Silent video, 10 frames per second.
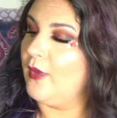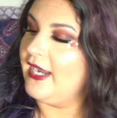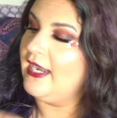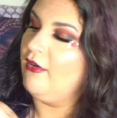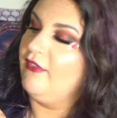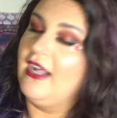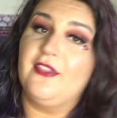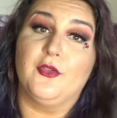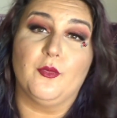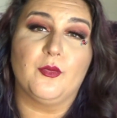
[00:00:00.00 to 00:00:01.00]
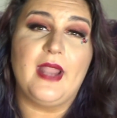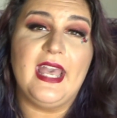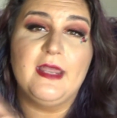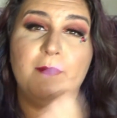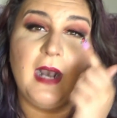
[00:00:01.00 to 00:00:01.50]
Right now I've got the
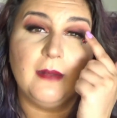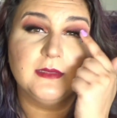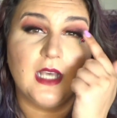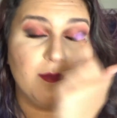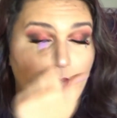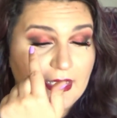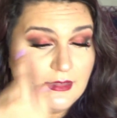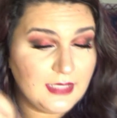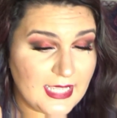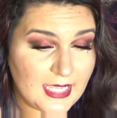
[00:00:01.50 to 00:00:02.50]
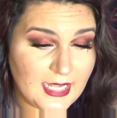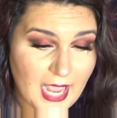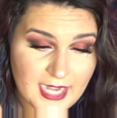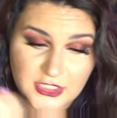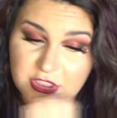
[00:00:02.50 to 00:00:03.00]
red popped on my lid
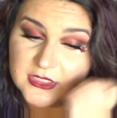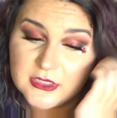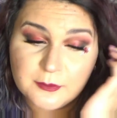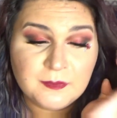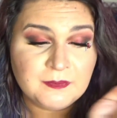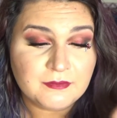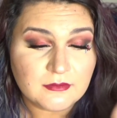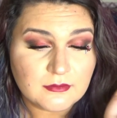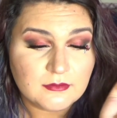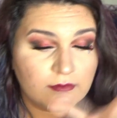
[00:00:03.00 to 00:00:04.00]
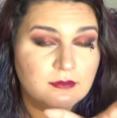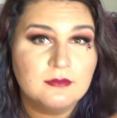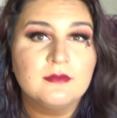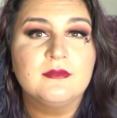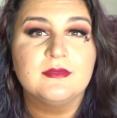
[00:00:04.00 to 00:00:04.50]
and it just,
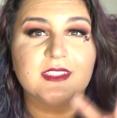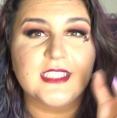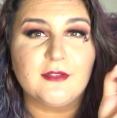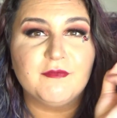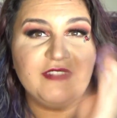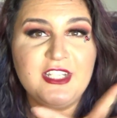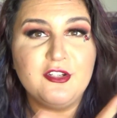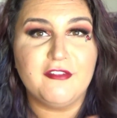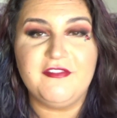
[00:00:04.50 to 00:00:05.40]
it's like in your